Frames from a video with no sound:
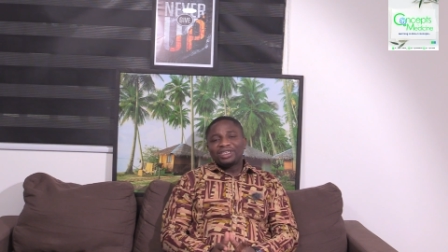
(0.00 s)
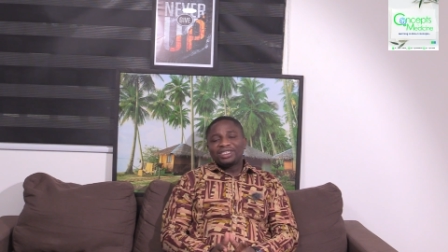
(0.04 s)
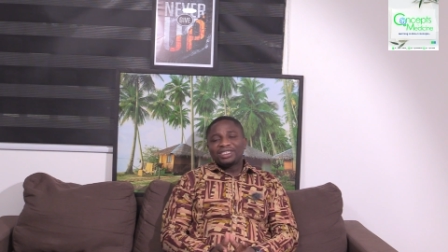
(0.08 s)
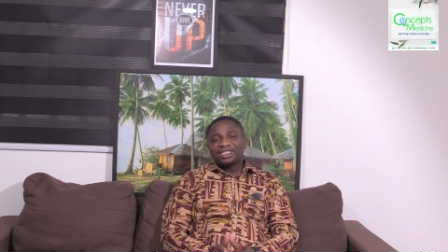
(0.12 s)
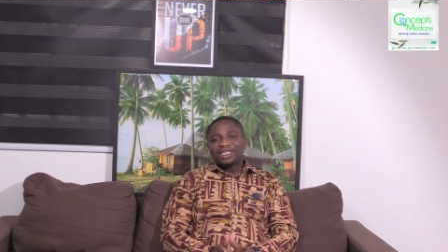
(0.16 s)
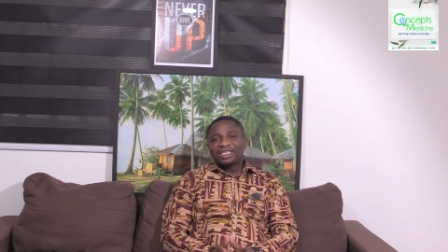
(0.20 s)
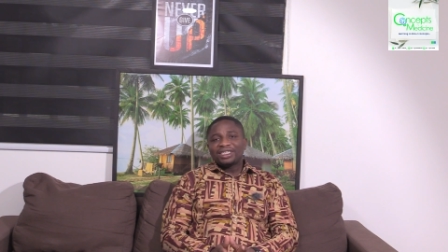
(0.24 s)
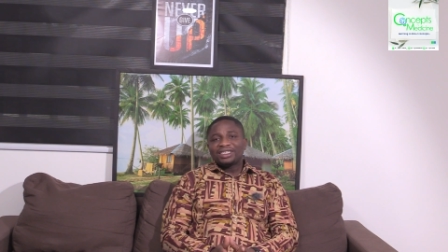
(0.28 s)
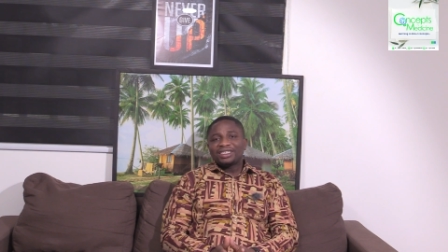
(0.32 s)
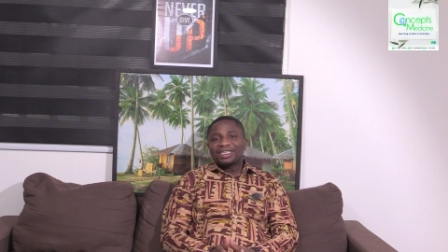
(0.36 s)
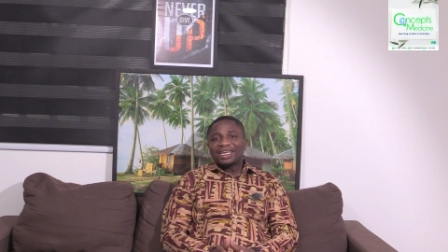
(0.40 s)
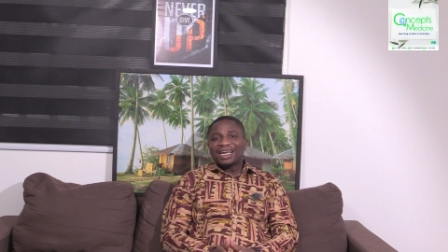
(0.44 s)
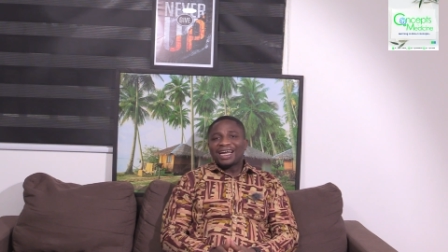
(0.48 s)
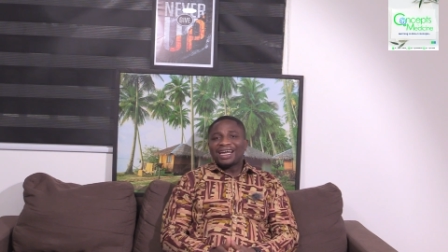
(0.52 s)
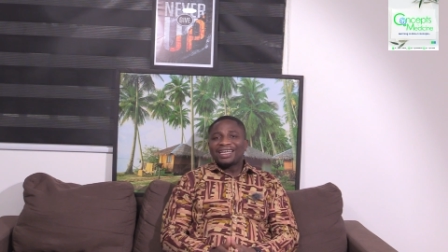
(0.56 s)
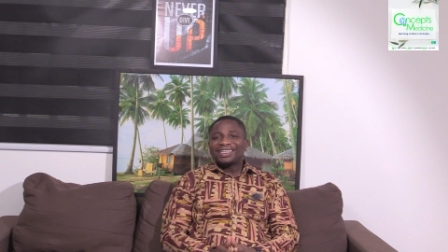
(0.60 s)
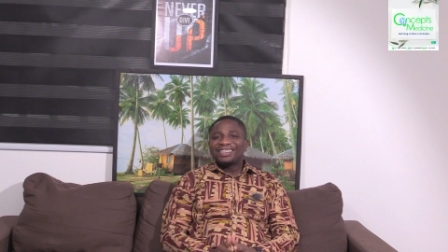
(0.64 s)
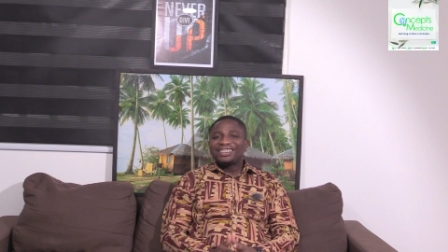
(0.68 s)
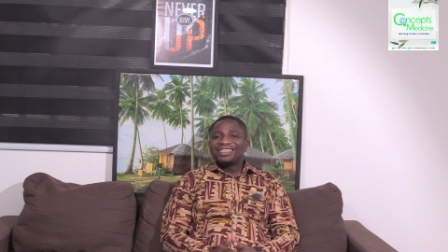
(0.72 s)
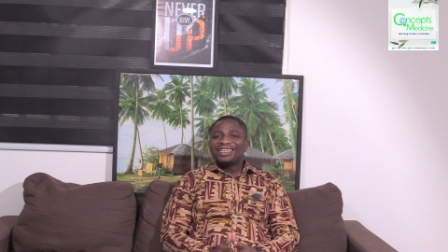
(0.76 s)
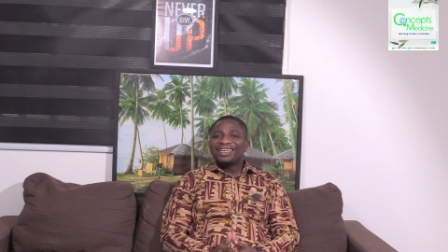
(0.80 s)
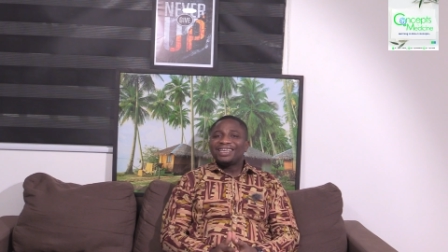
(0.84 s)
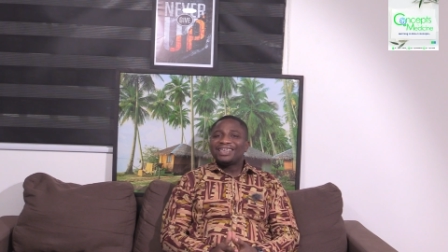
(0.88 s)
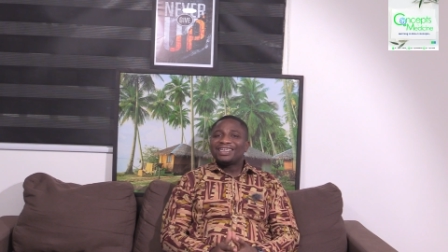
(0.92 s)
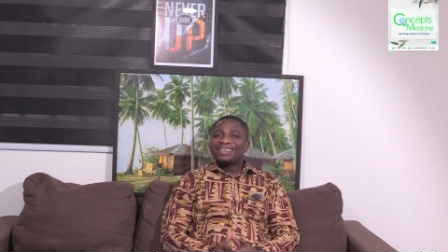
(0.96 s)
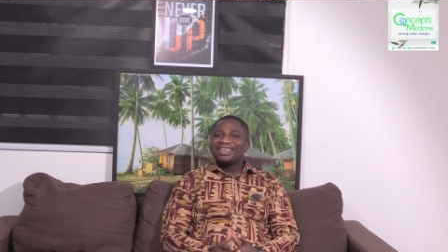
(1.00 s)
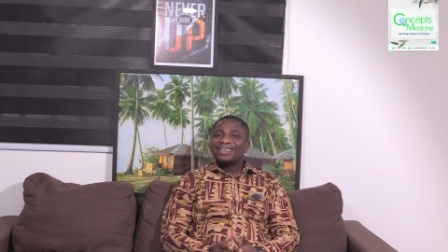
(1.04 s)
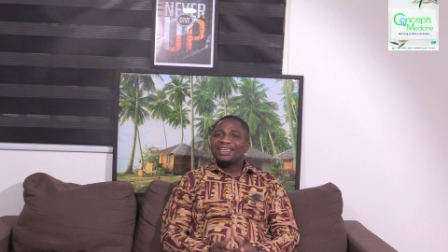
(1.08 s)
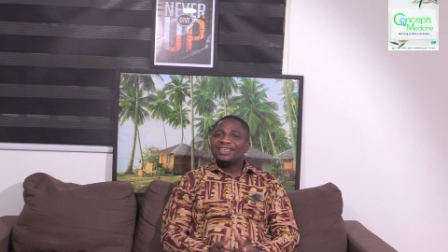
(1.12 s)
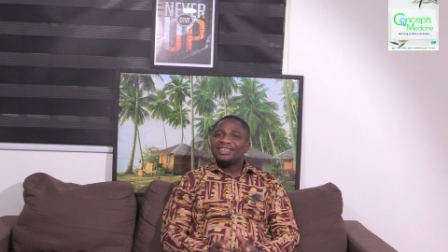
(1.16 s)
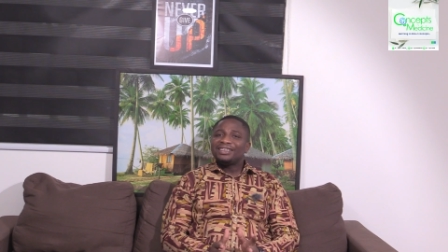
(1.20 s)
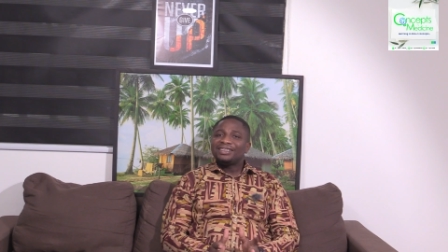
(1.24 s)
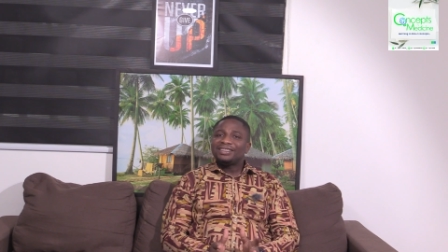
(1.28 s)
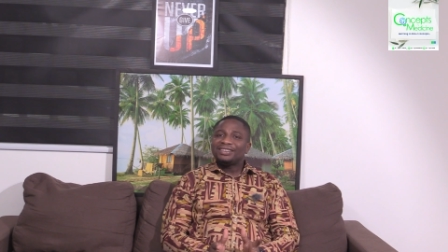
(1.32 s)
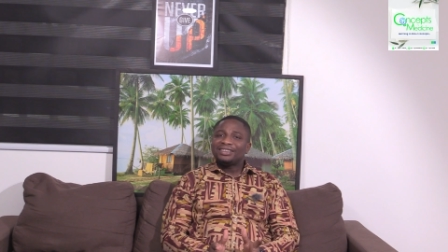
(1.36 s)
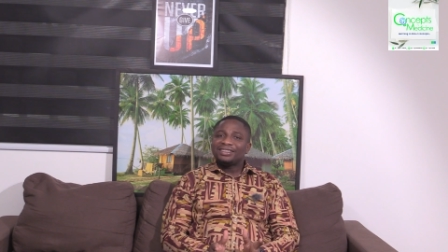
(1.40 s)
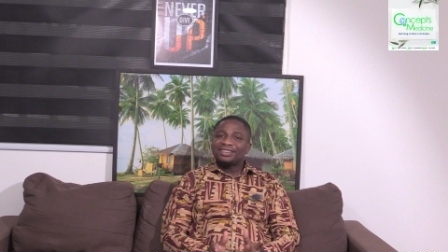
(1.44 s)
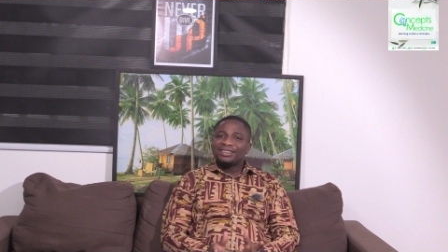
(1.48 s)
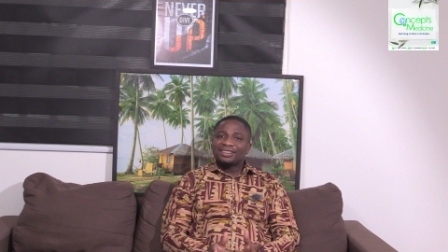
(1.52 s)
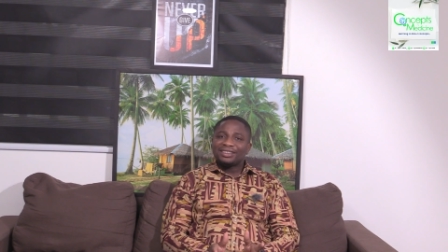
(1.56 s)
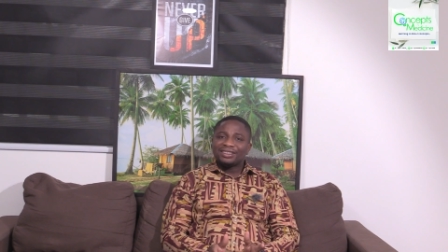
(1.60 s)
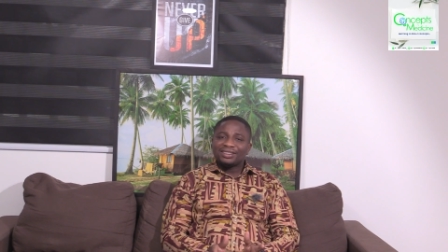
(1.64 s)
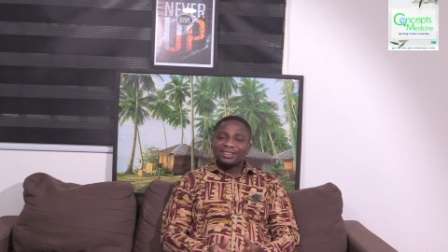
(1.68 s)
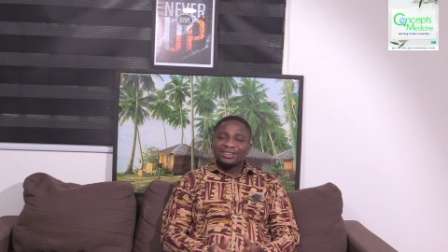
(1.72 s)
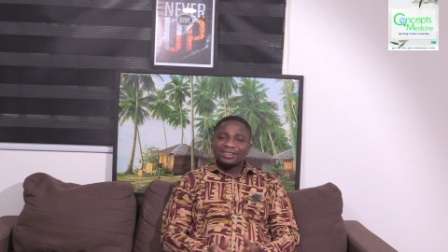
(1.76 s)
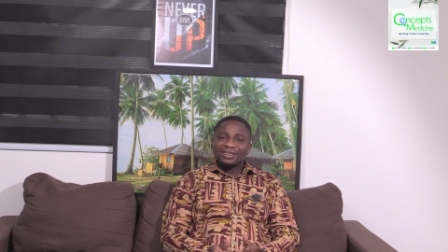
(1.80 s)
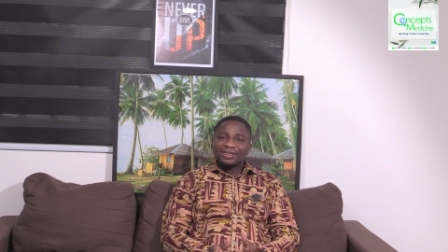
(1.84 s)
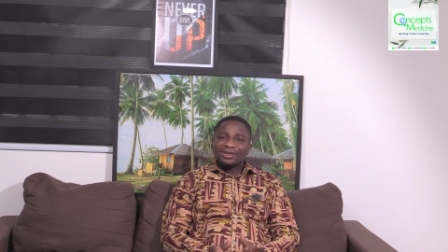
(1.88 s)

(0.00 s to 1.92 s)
pressures are taken